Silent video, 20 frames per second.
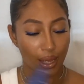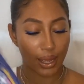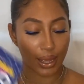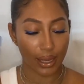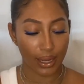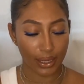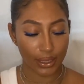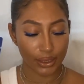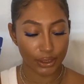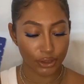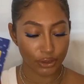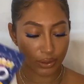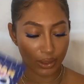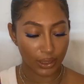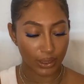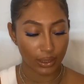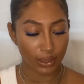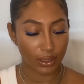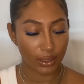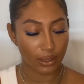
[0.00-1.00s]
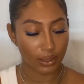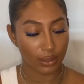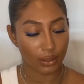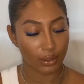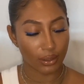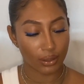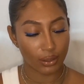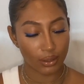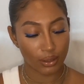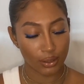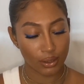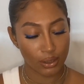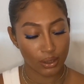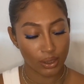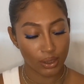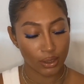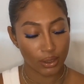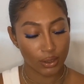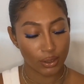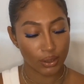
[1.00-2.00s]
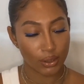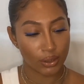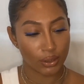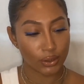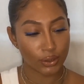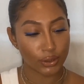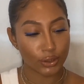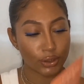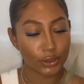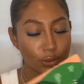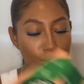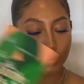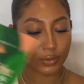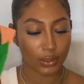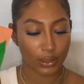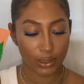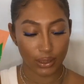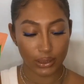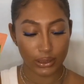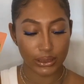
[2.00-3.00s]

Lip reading: hydrating, soothing,